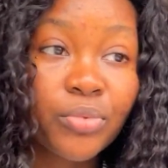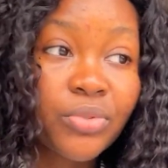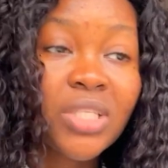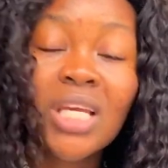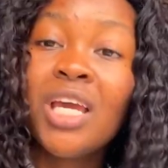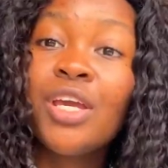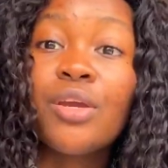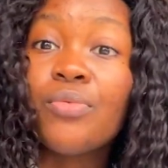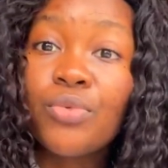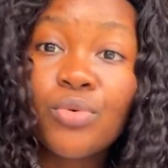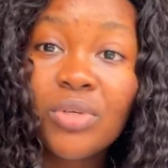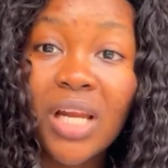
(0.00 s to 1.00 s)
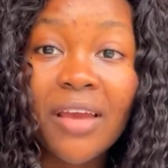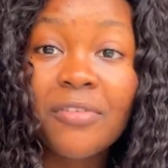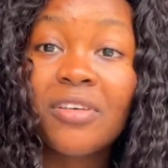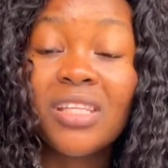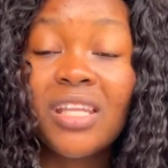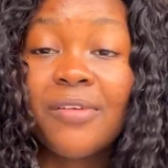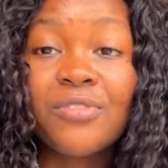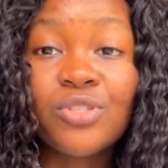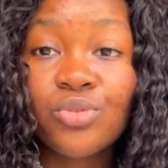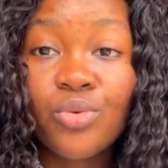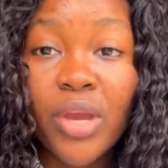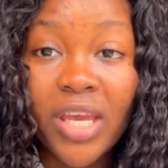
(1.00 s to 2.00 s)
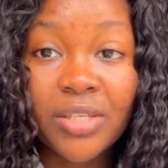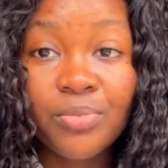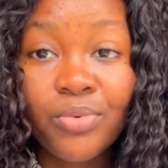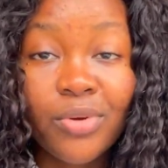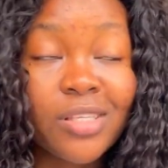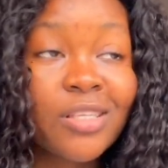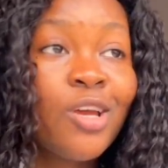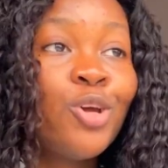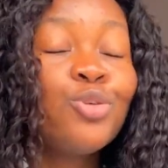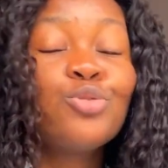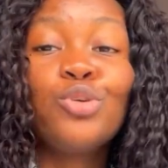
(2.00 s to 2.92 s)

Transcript: But in real life there is no experience,